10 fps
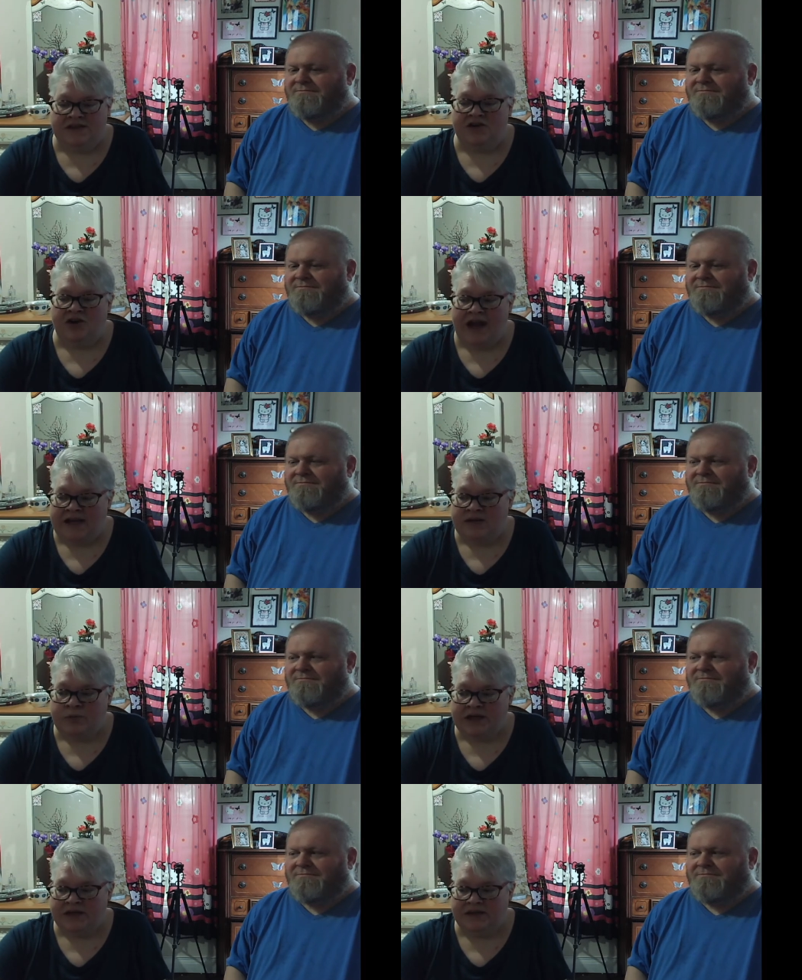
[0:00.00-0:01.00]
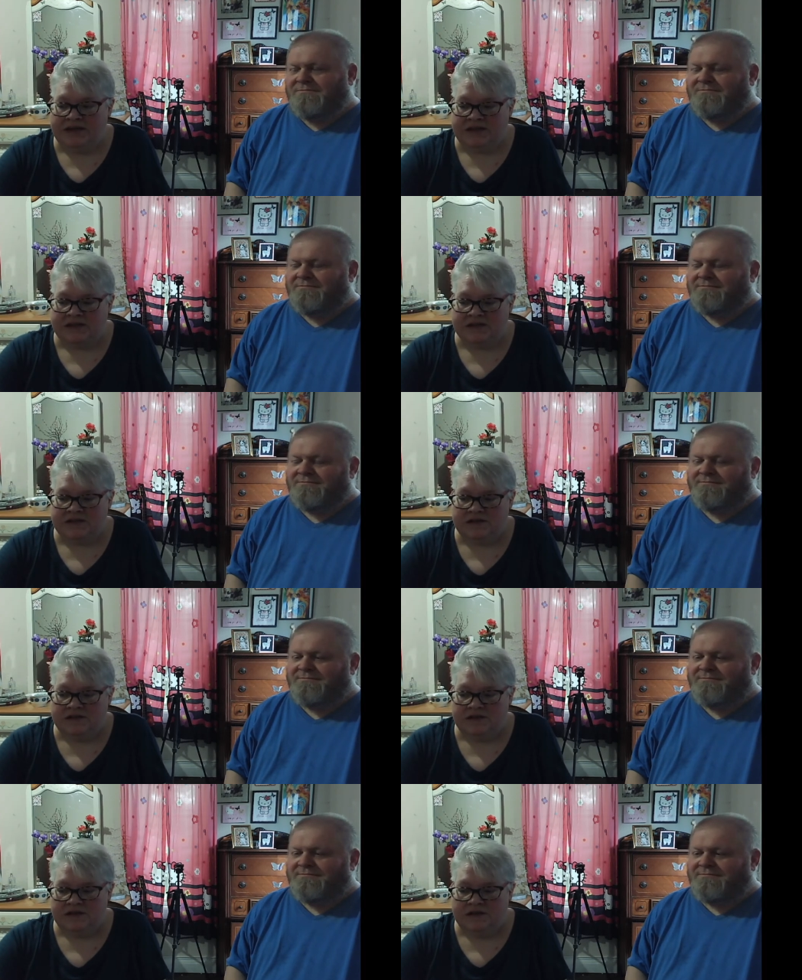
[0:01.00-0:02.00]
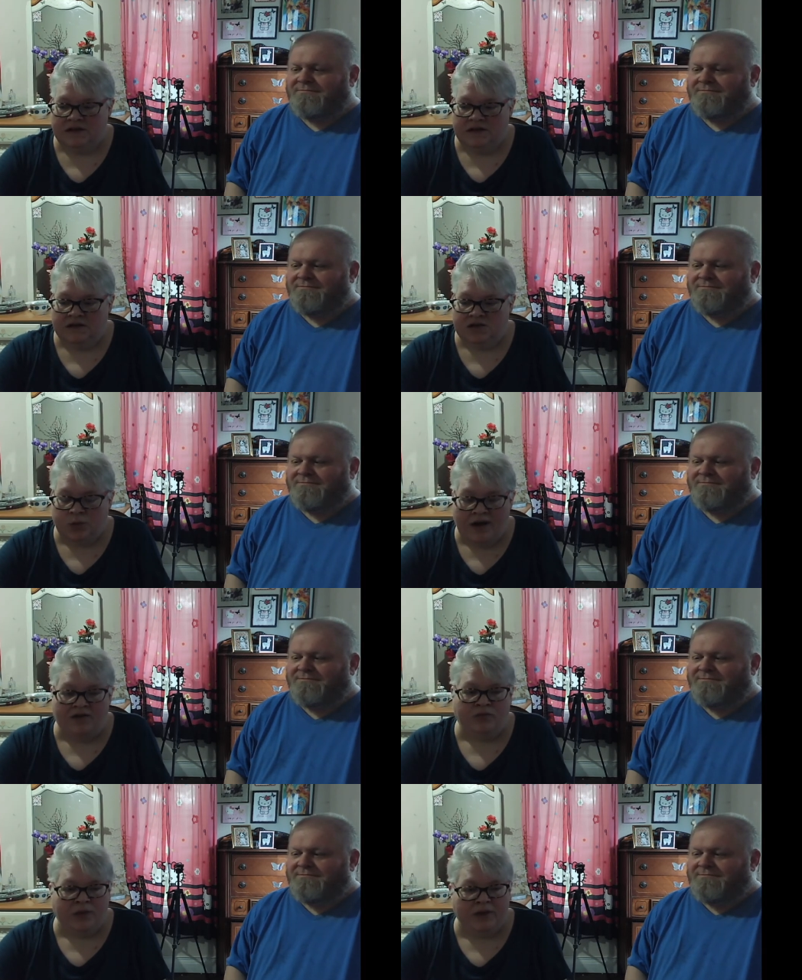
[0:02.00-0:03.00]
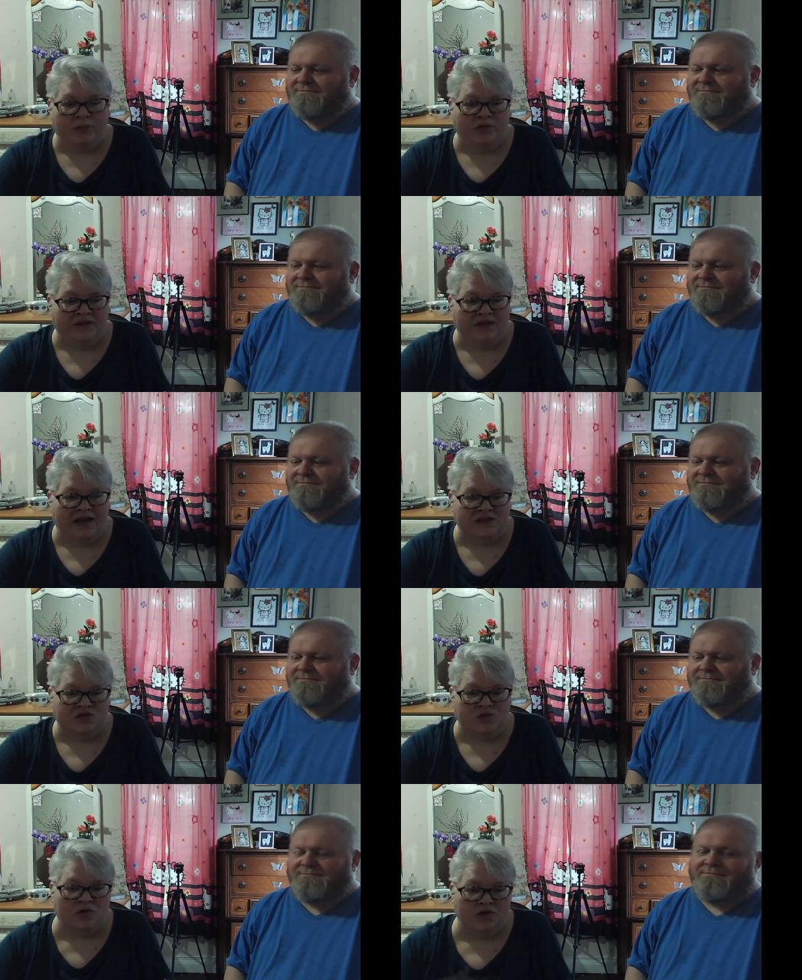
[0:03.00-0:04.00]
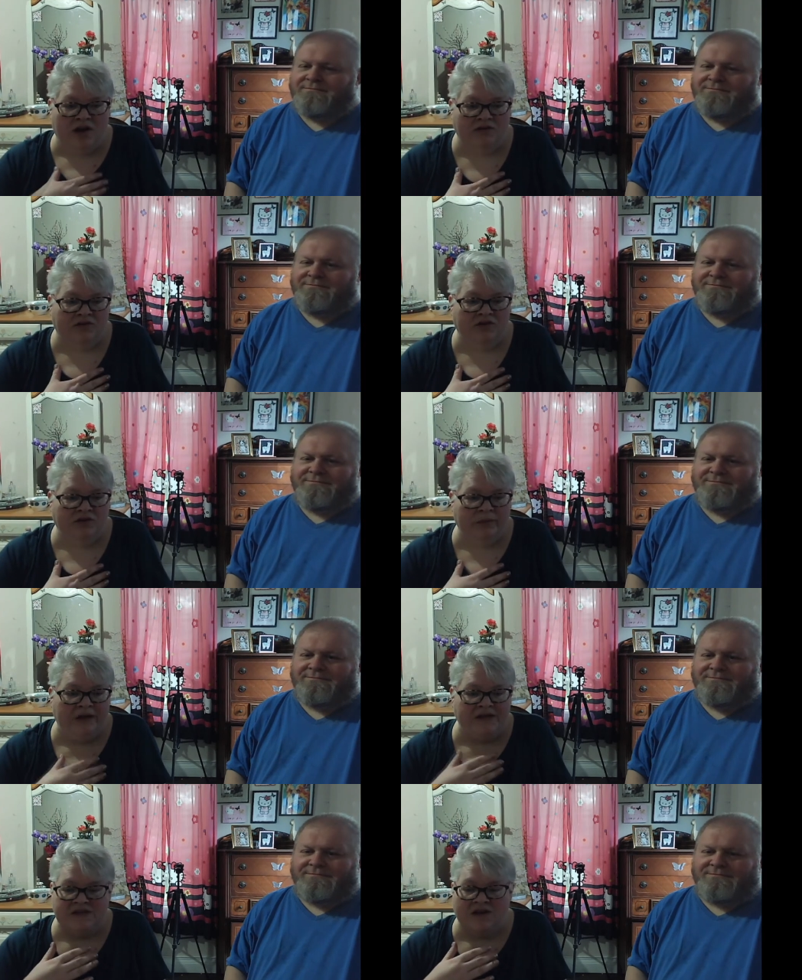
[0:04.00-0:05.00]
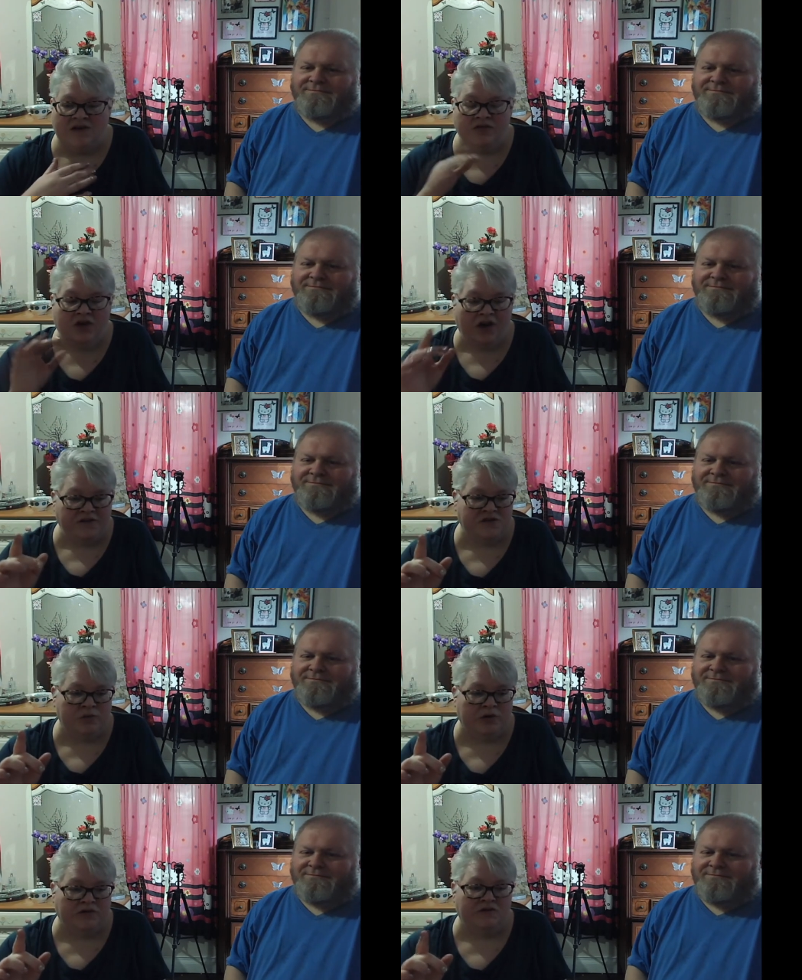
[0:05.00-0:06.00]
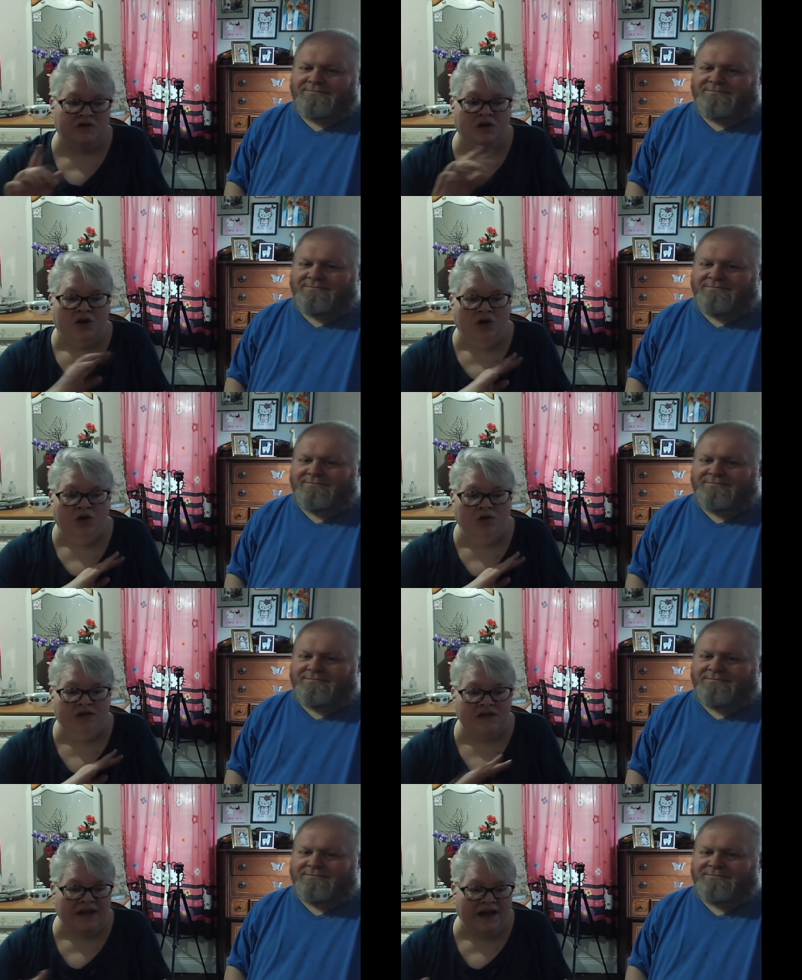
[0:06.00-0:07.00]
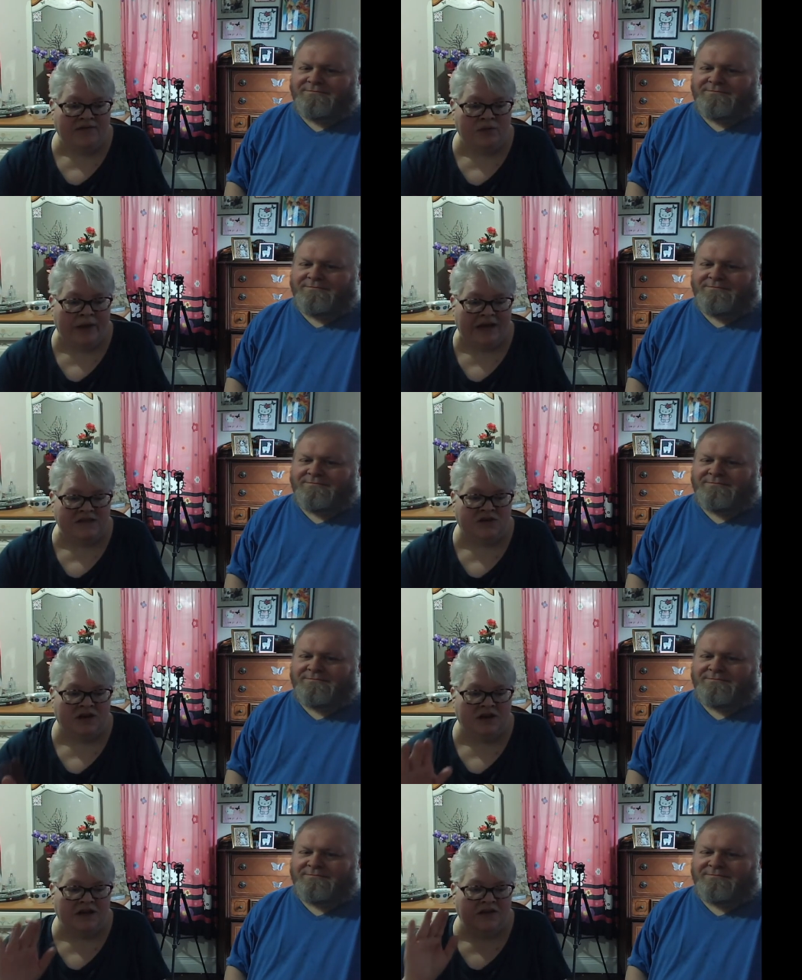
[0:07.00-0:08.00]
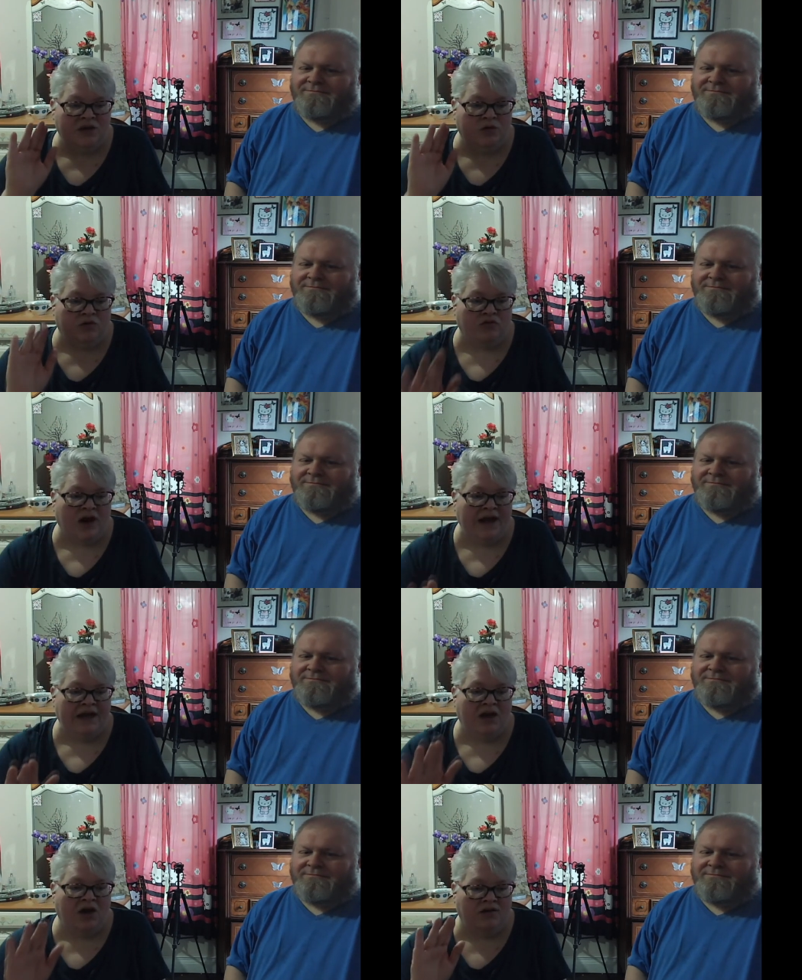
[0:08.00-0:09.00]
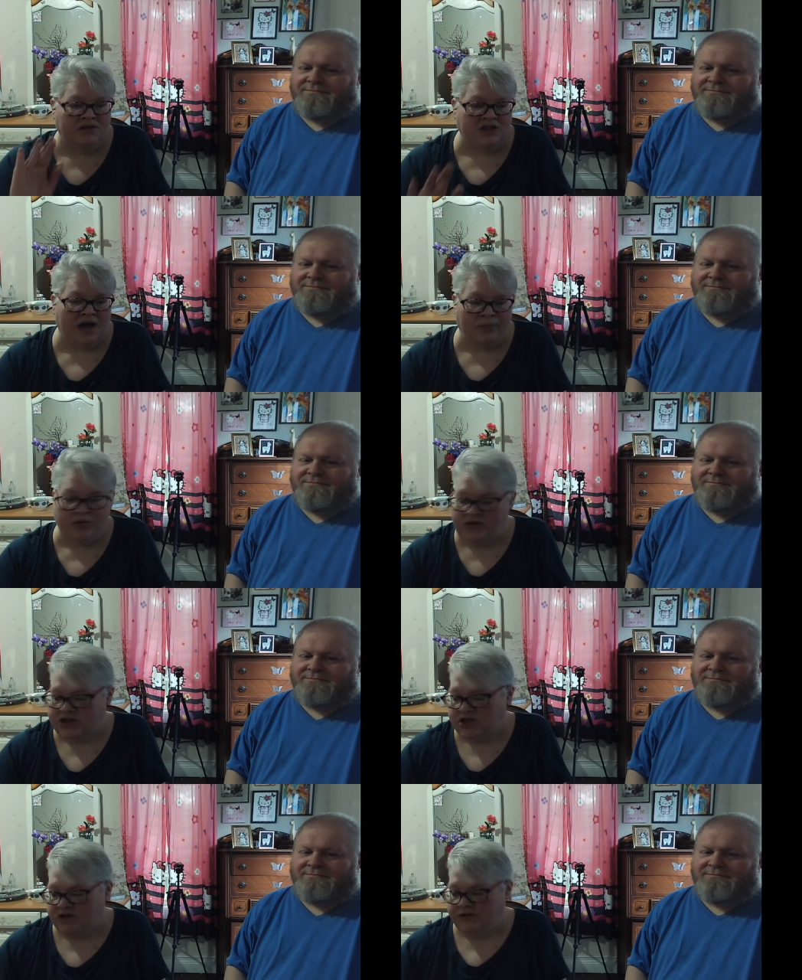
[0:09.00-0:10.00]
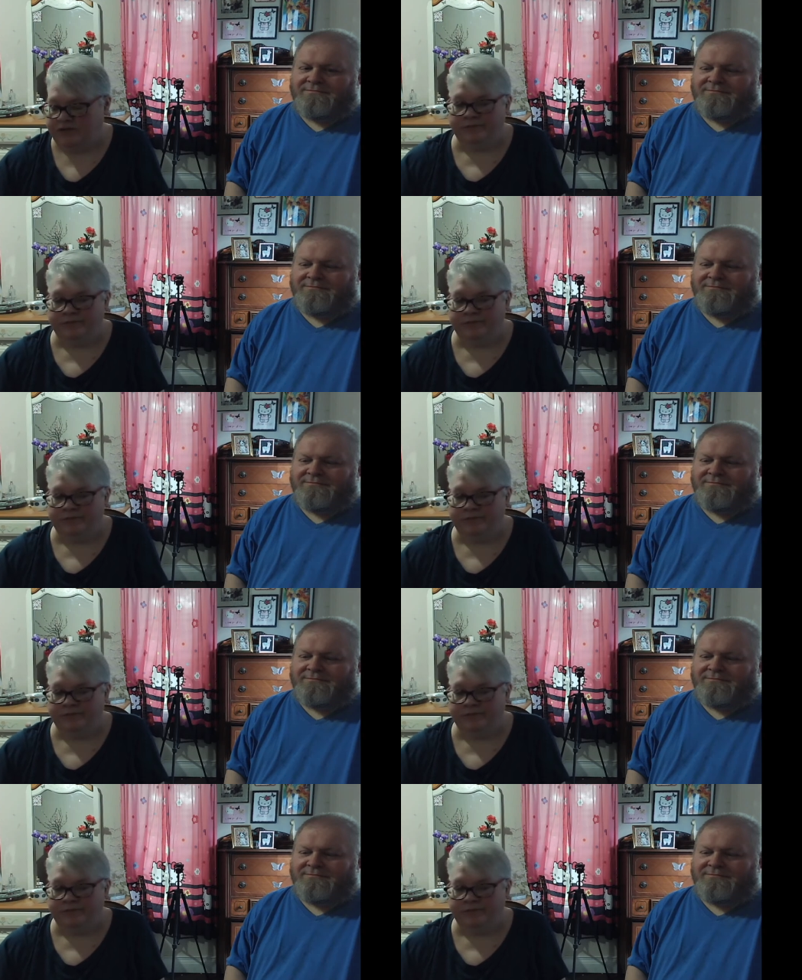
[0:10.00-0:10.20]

Speaker 1: There had to be at least 12 people in that store, not including myself, customers who didn't have a mask on and they were right on top of each other.